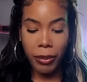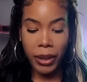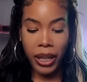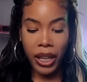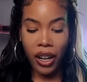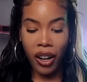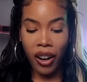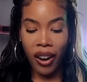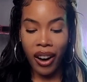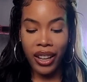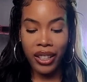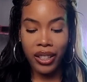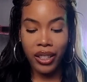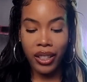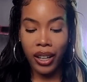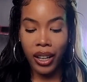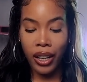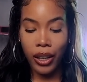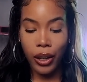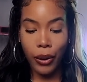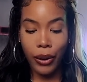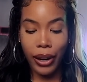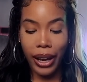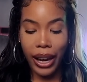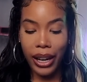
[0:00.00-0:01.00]
meet her at a
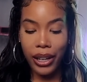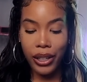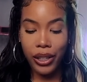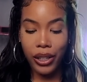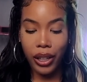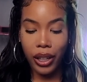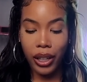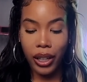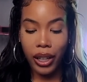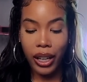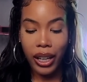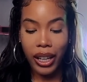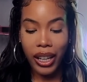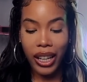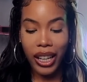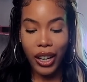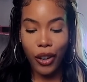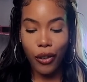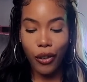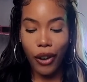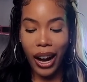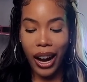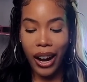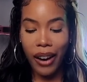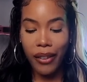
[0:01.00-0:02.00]
certain location. He
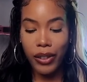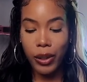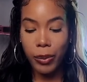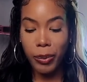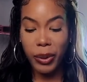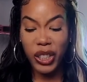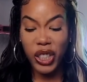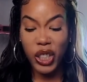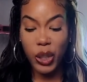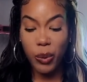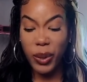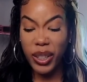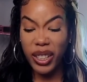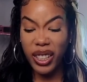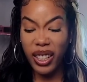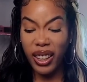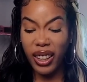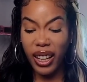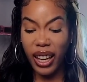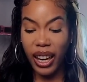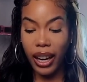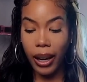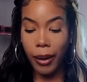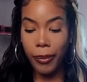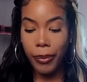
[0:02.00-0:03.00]
arrived, but she wasn't
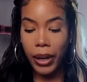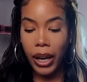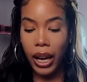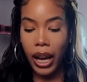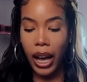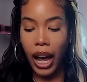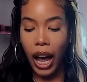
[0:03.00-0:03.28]
there.